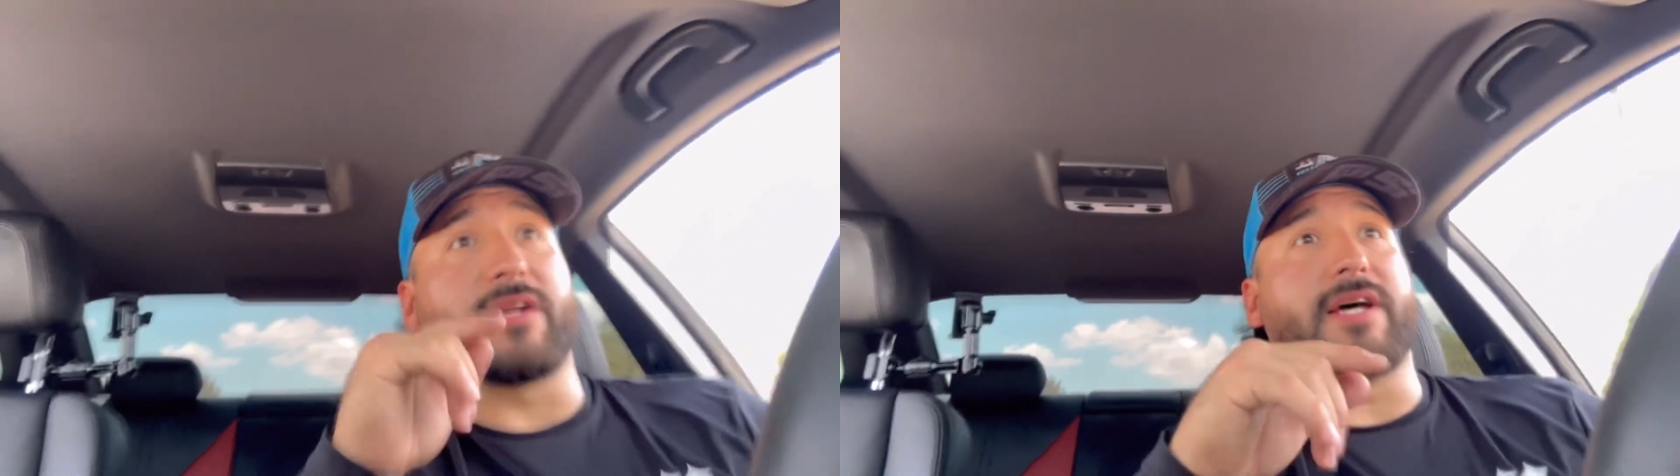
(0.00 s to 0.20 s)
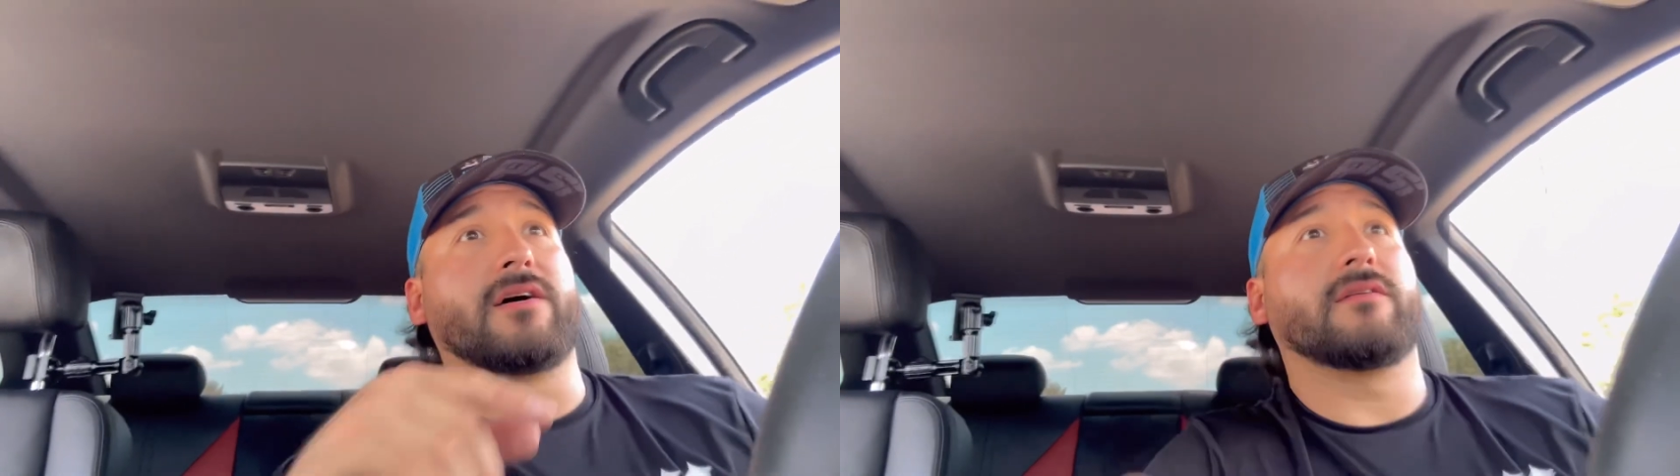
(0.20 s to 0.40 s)

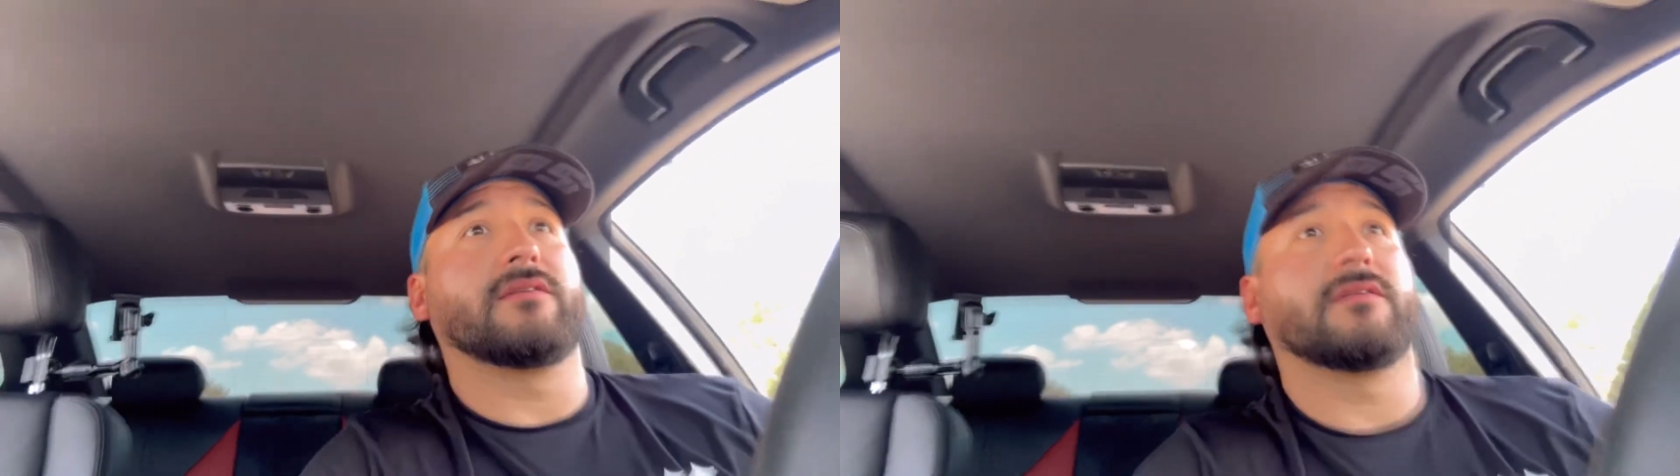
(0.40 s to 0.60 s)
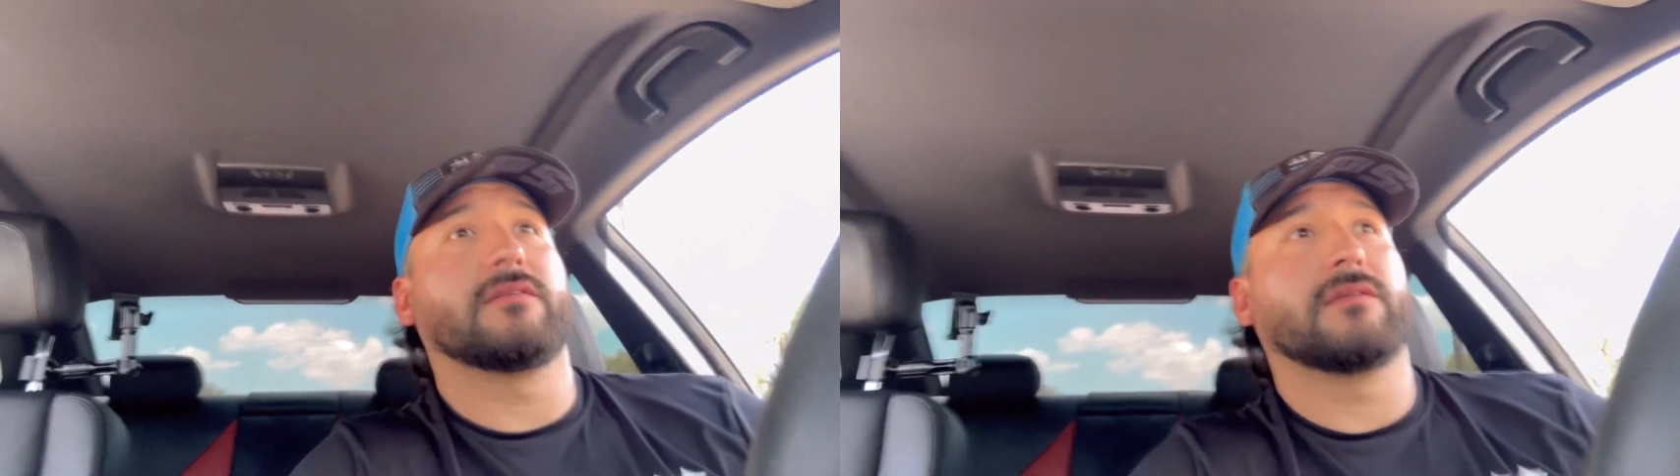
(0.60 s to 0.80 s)
down.
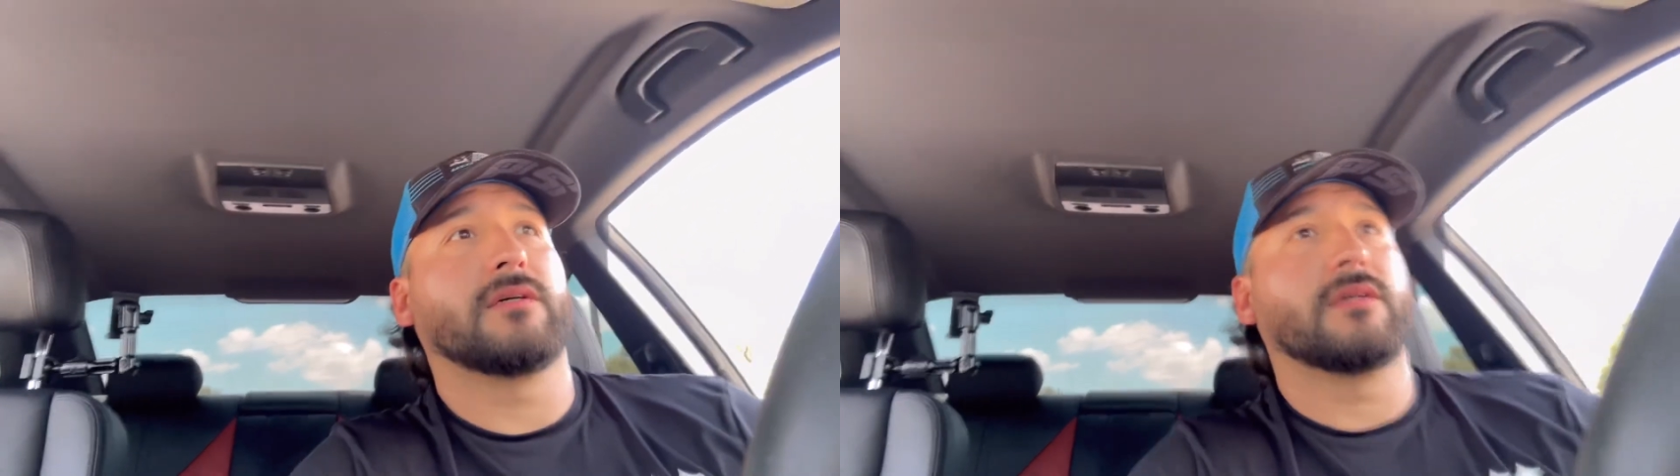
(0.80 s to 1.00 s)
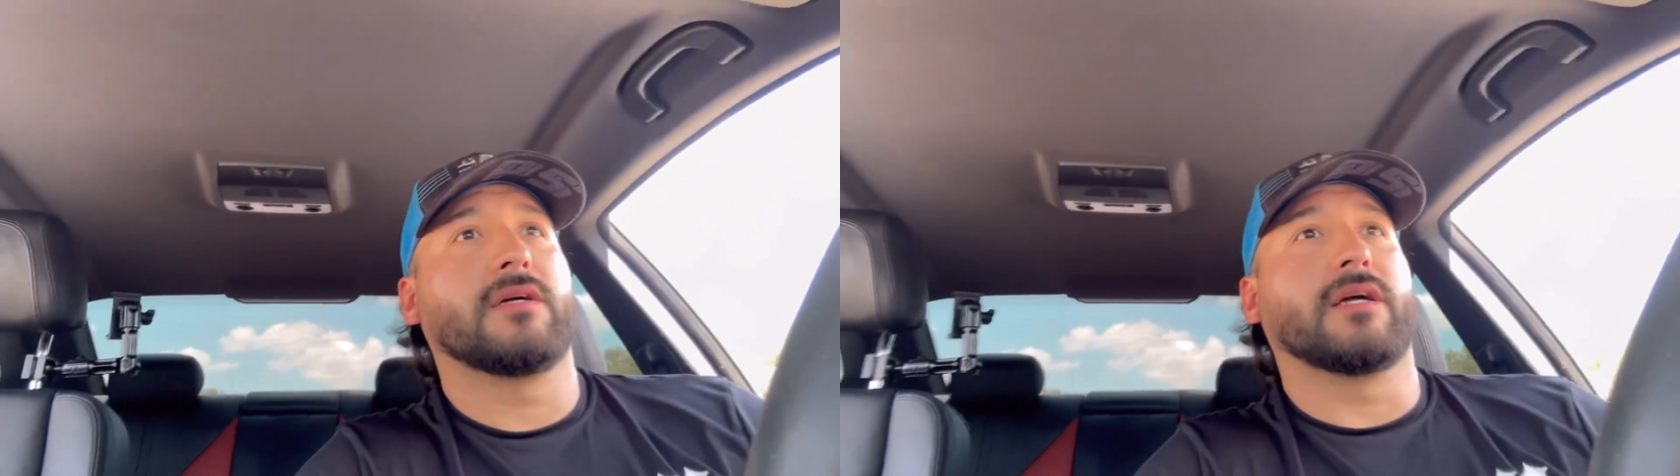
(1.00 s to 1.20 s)

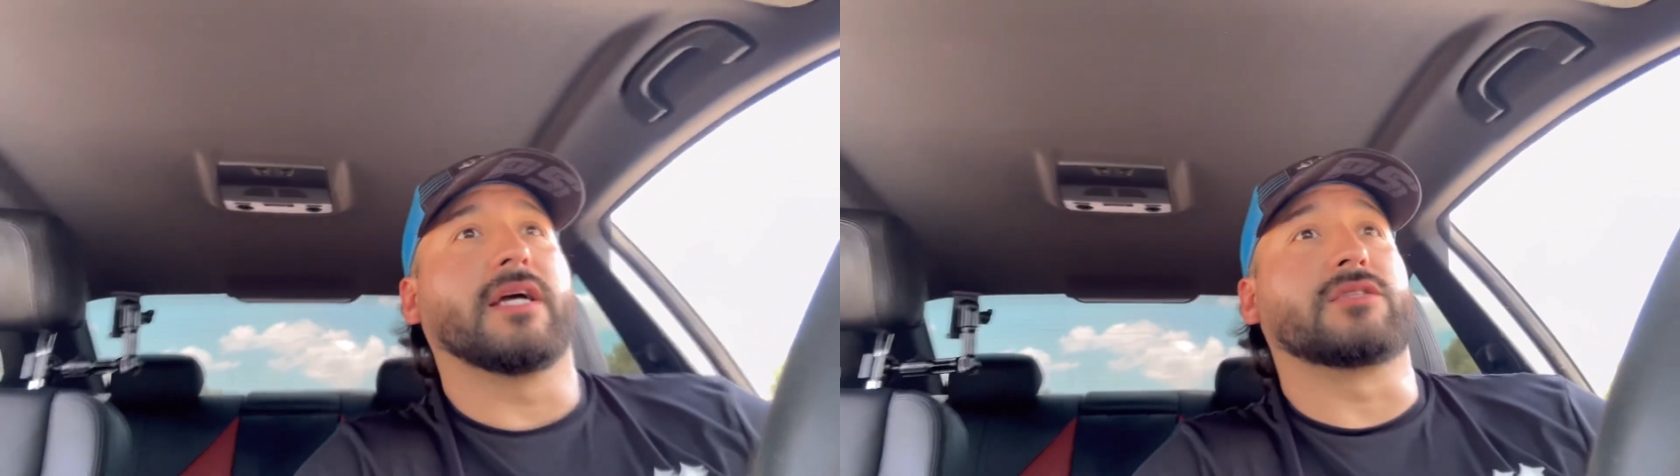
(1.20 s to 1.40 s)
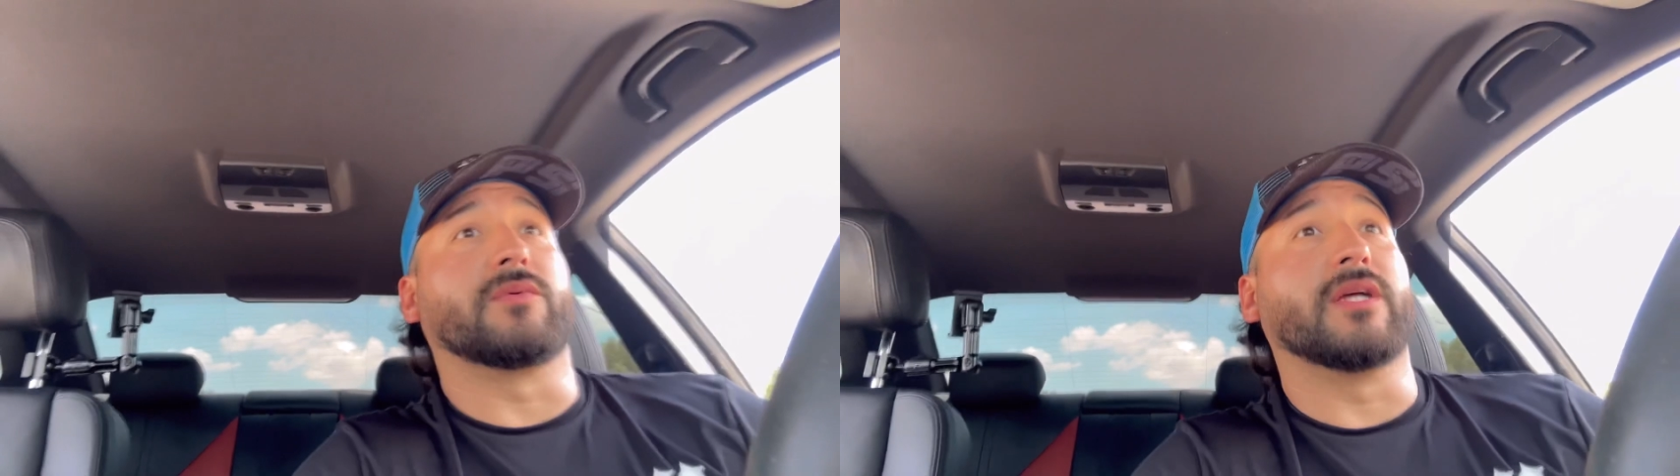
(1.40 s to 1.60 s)

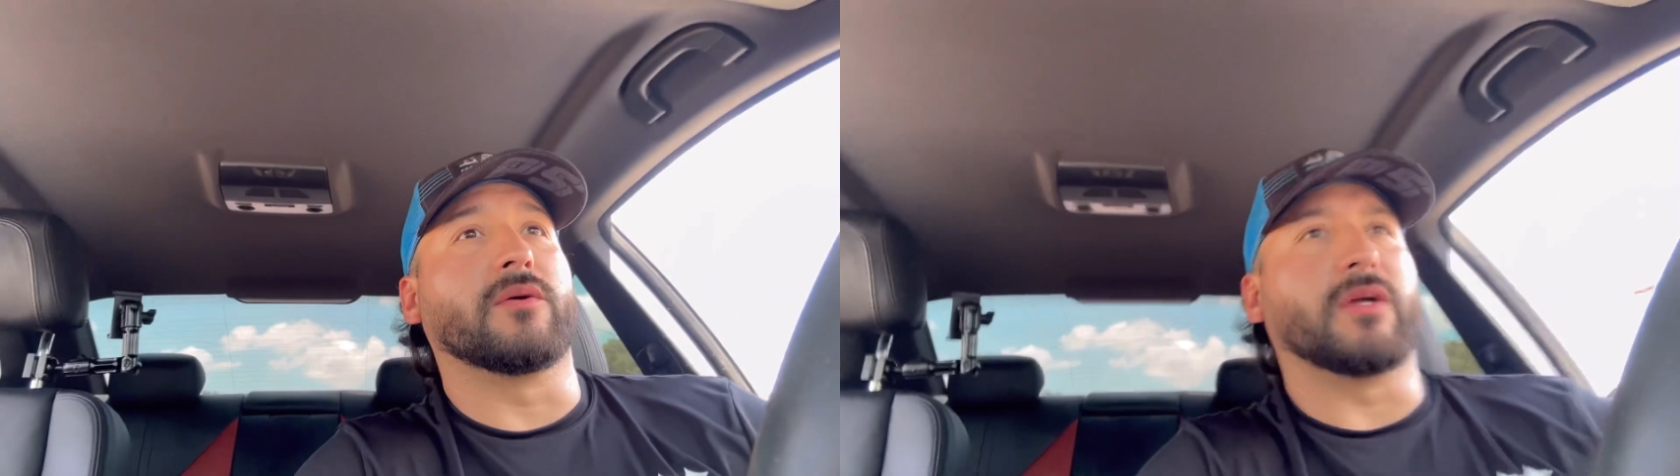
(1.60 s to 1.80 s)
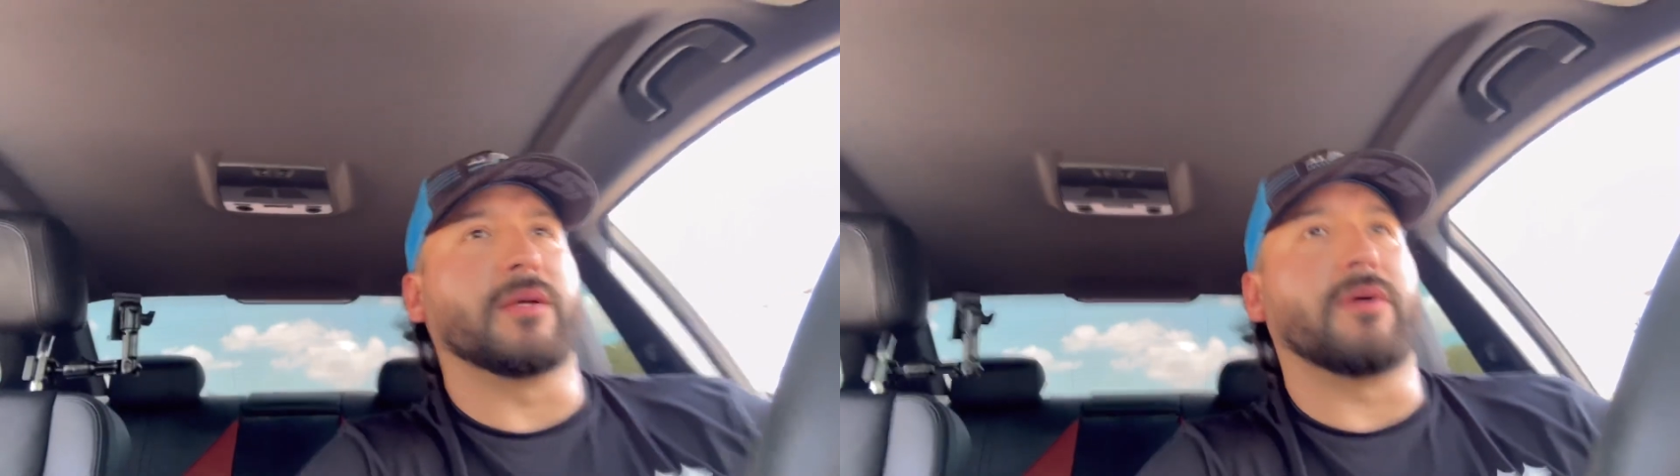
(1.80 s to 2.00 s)
It's really,
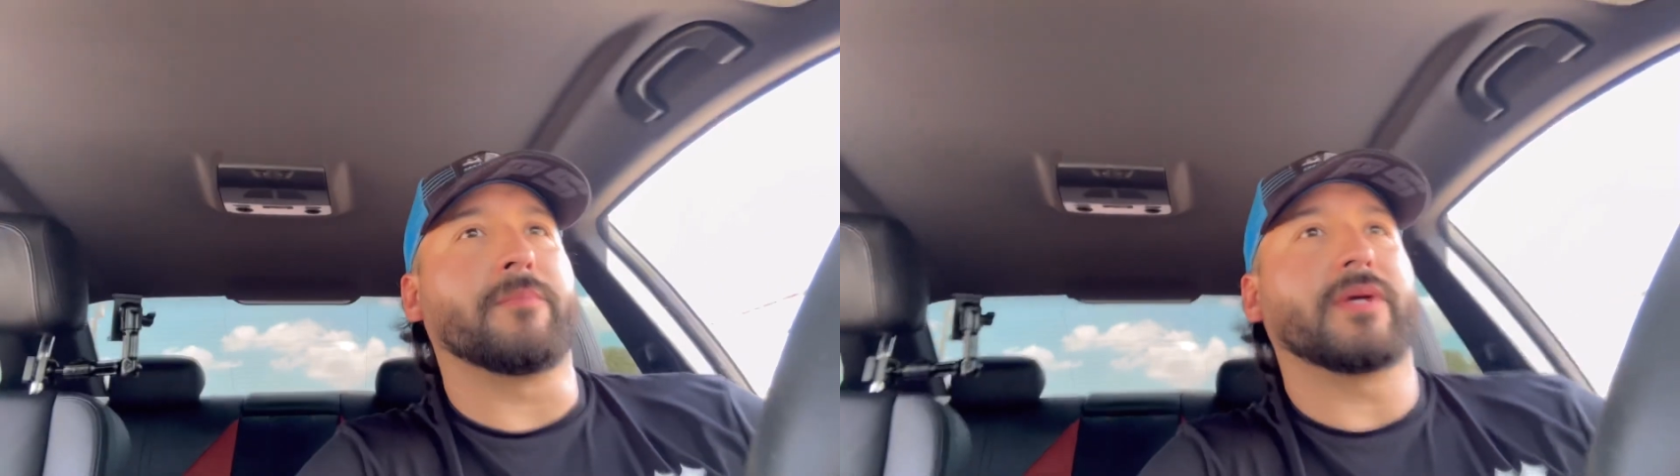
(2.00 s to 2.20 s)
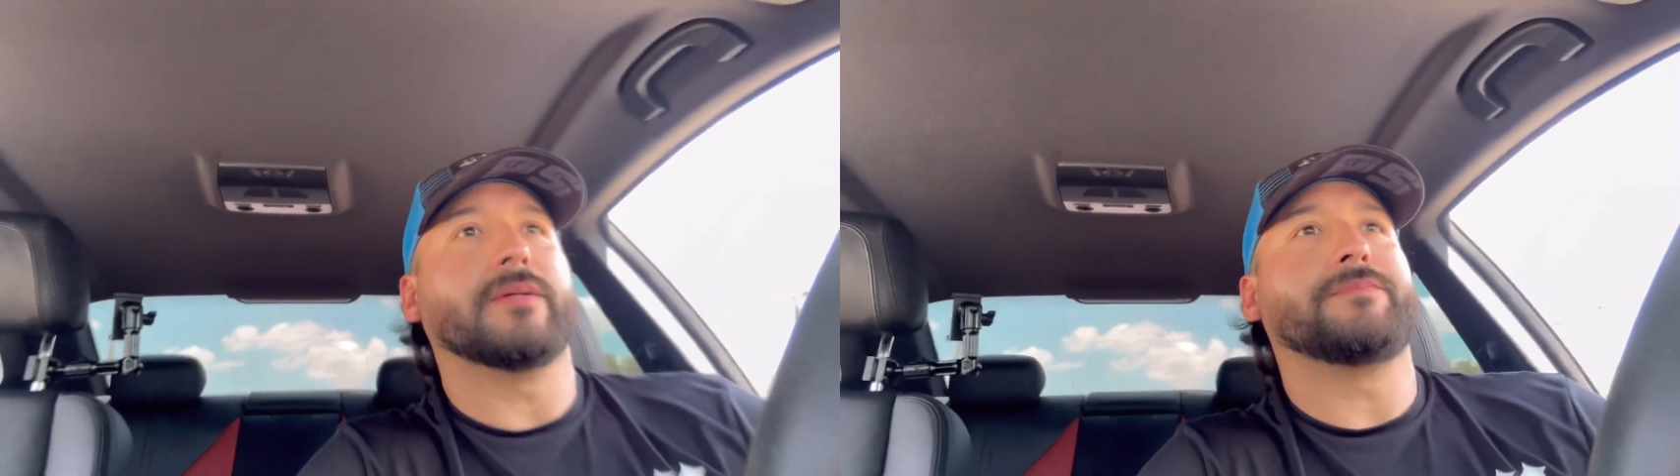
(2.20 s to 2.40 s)
really bumpy.